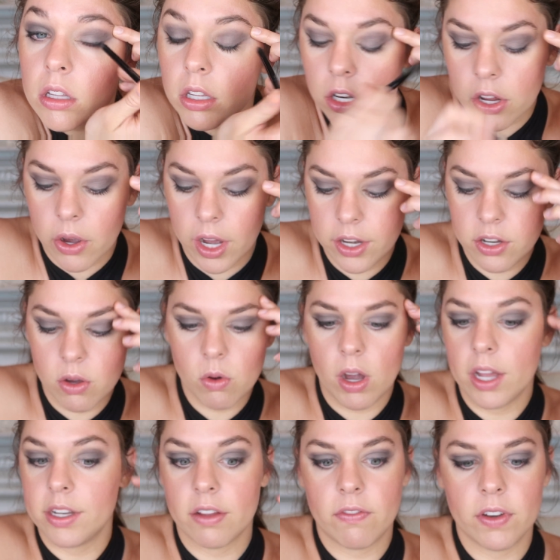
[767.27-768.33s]
You know, I
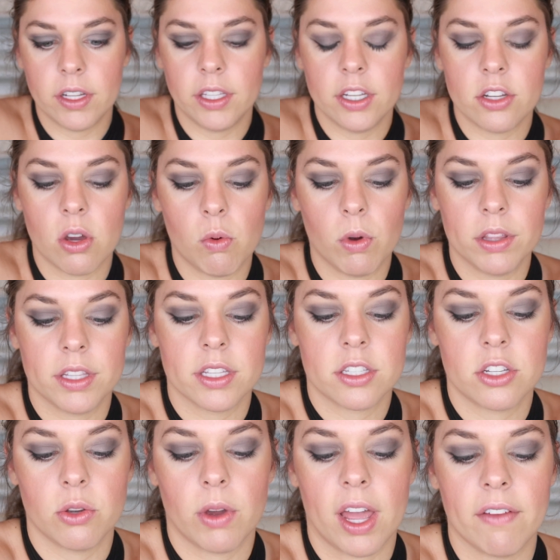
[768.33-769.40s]
definitely don't want this
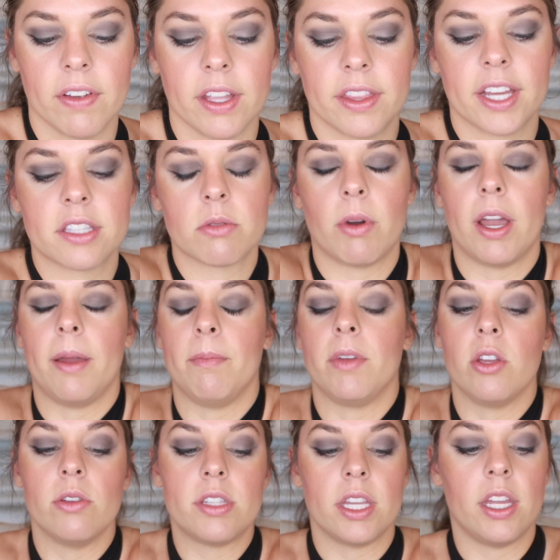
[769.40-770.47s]
too heavy. That's why I'm
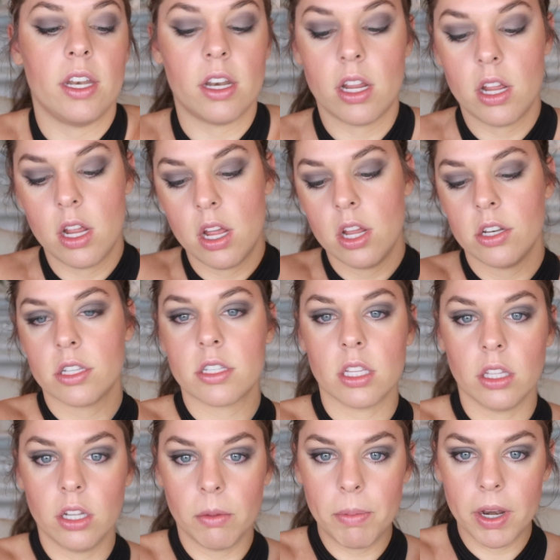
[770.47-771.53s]
using just a
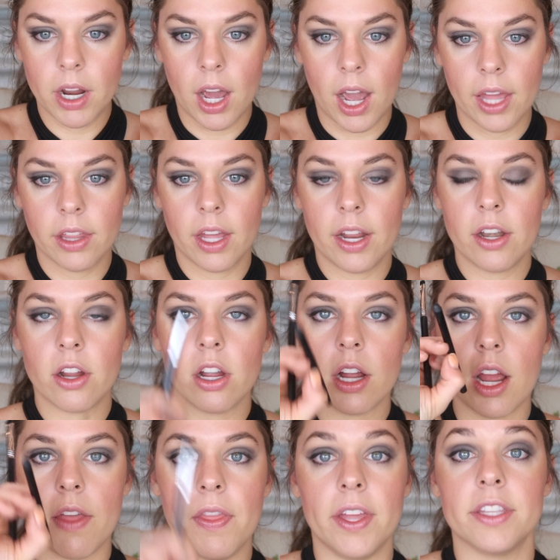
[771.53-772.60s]
little bit of eyeliner
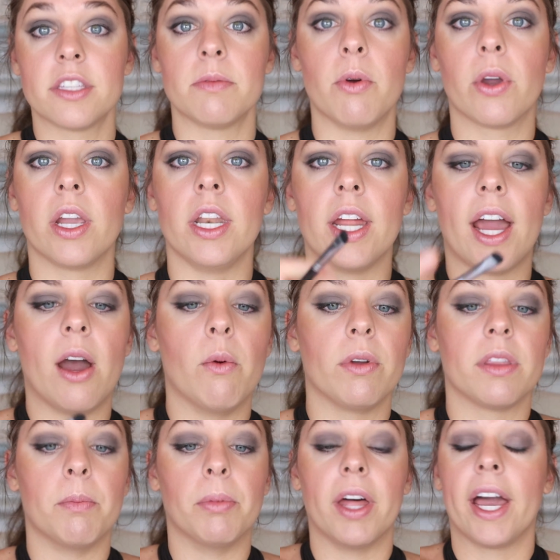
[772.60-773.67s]
and then smoking it out
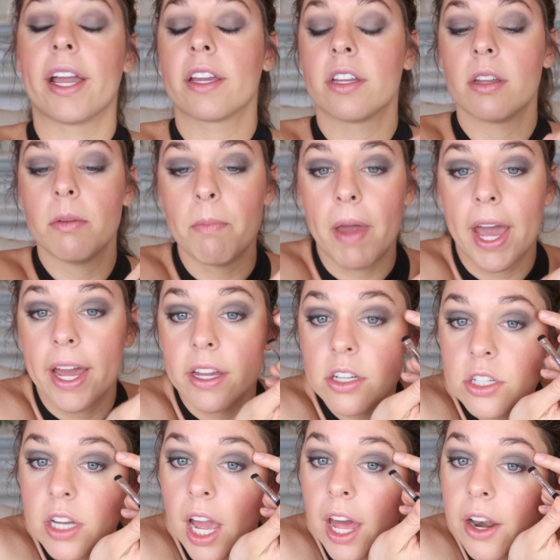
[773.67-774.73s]
with a black matte
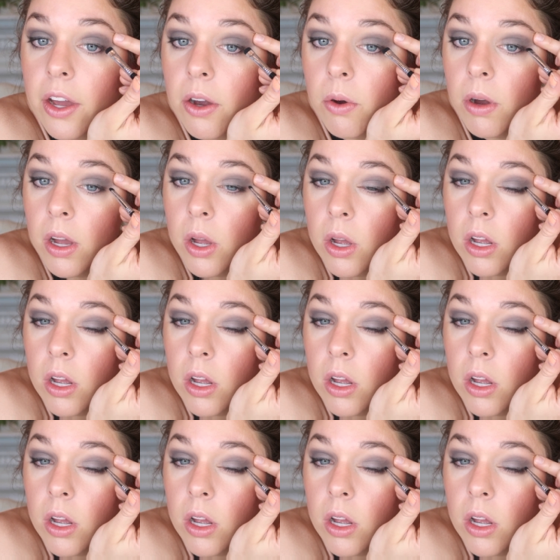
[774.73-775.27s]
shadow.